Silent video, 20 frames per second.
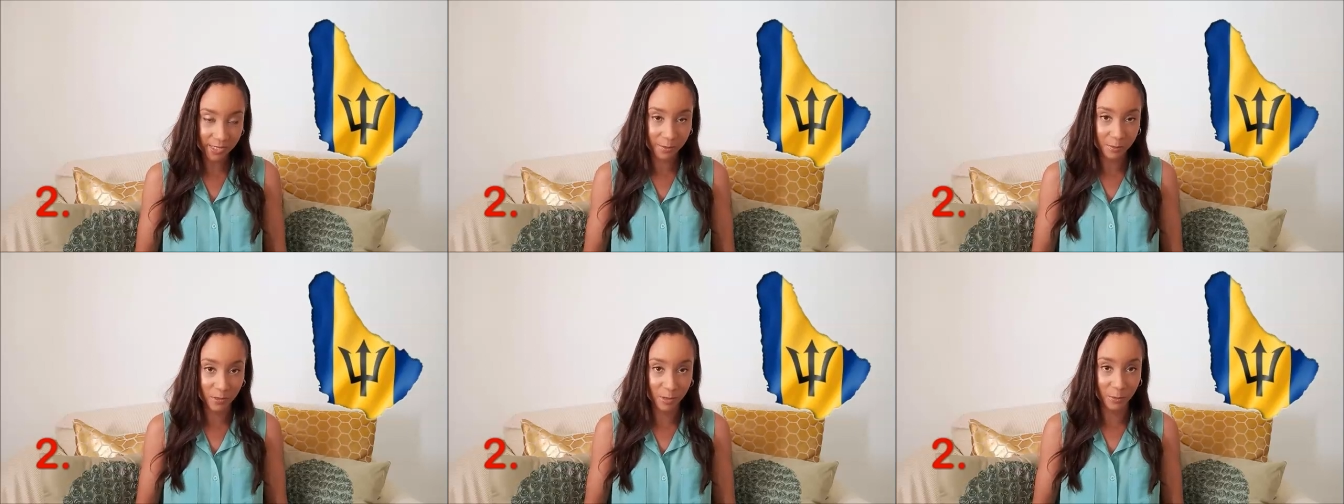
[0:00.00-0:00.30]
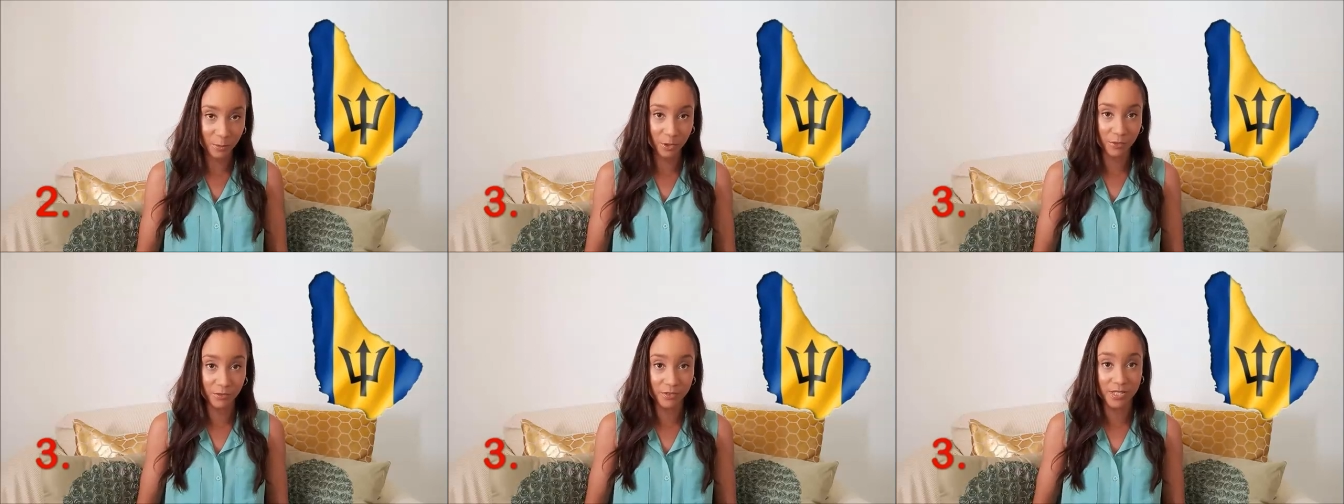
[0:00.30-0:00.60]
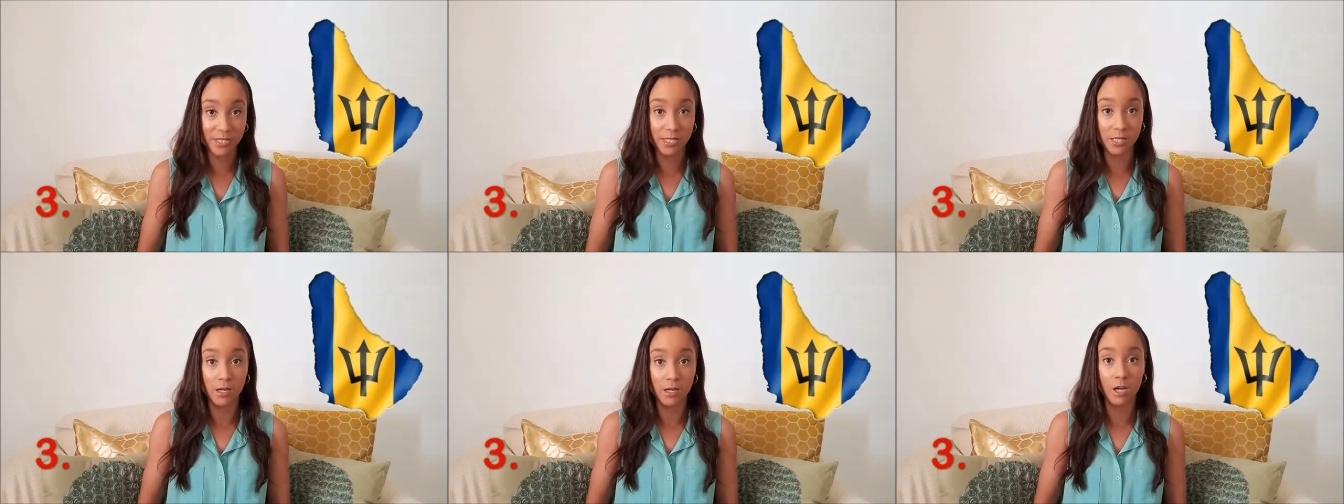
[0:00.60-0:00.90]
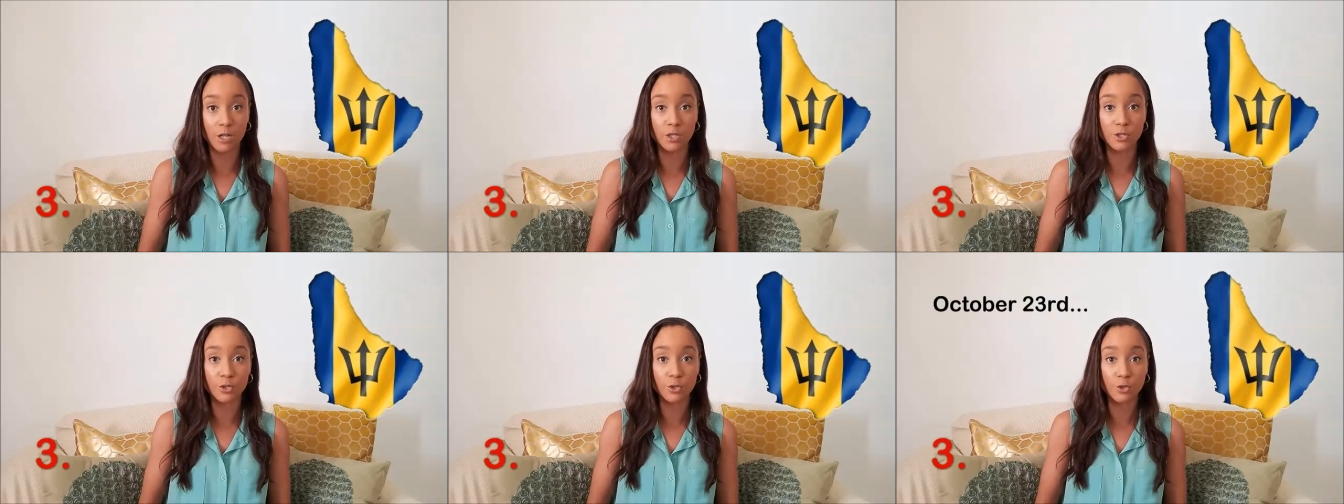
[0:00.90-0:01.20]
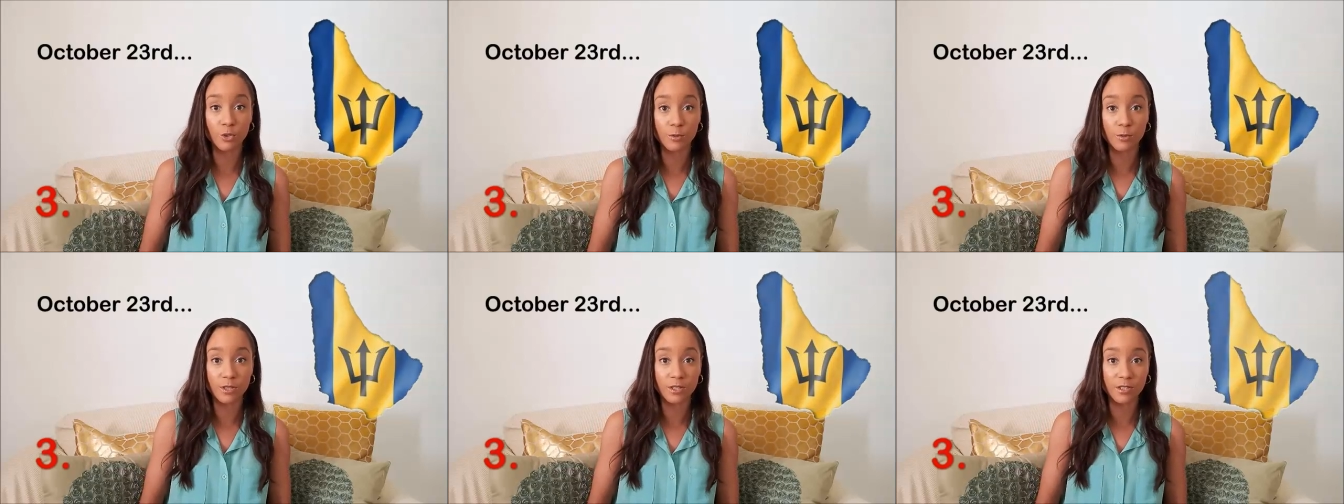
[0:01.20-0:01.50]
My birthday is
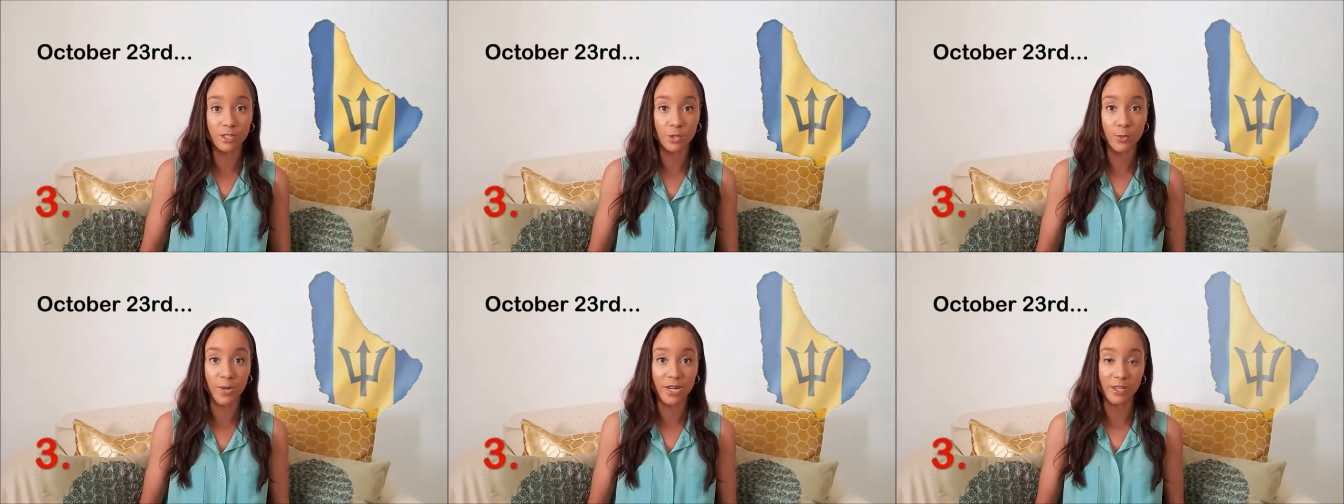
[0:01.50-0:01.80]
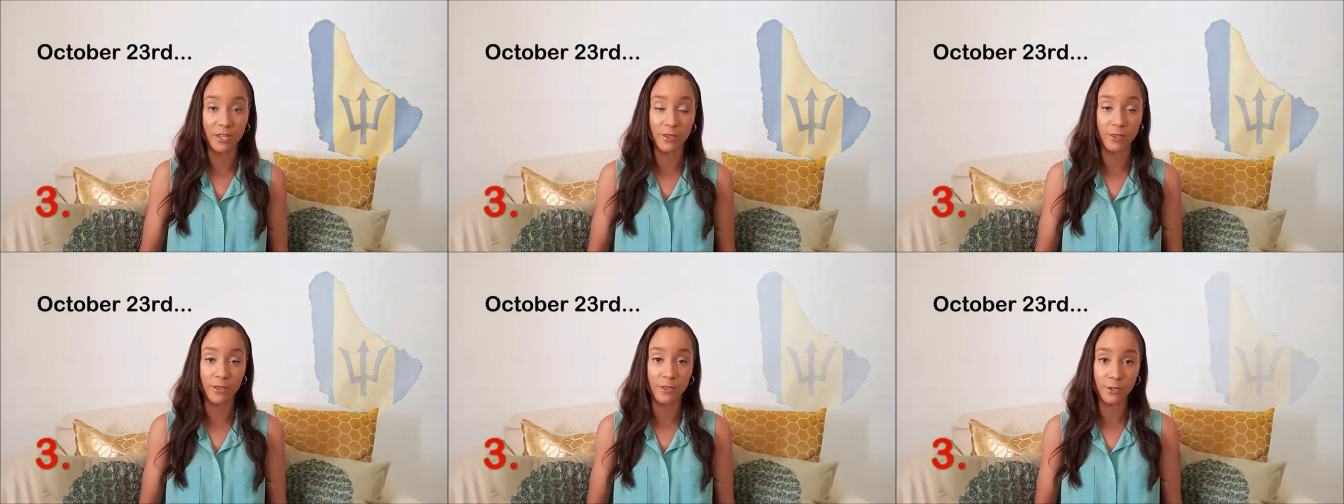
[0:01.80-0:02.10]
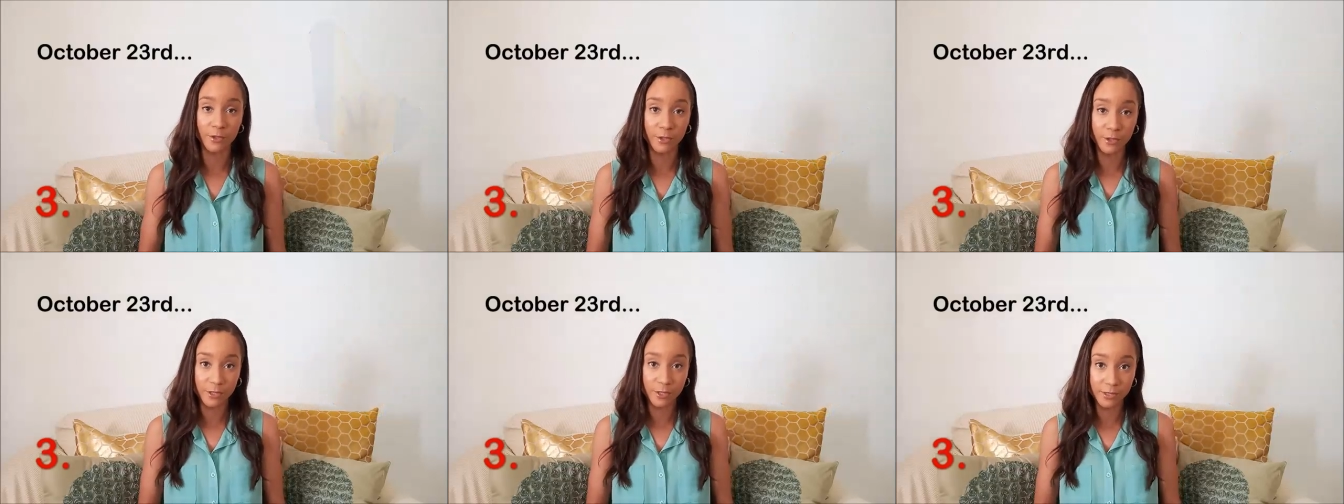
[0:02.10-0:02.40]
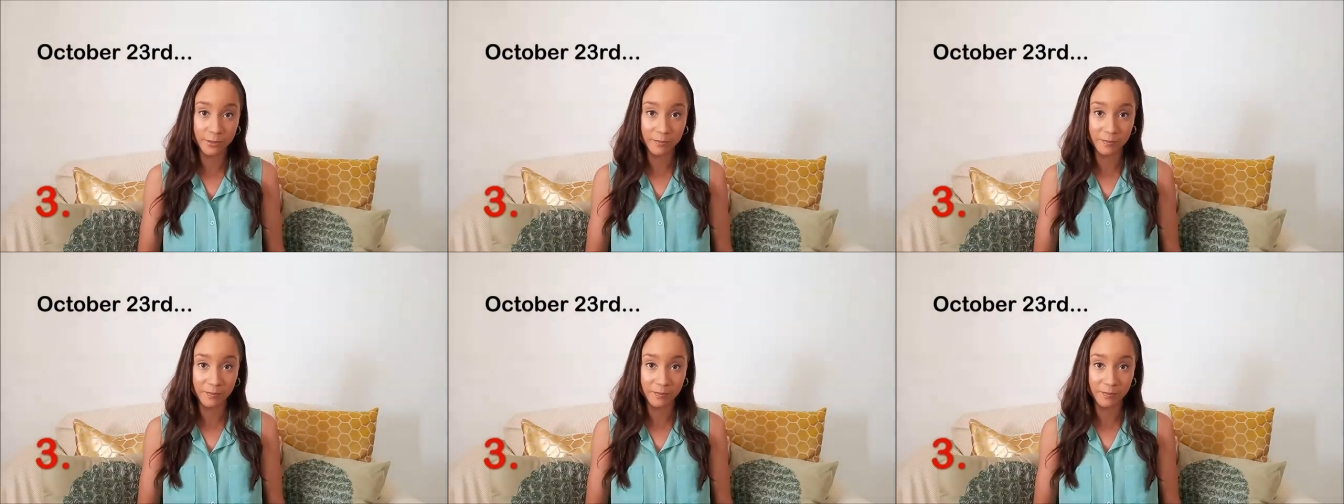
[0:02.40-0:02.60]
October the twenty-third.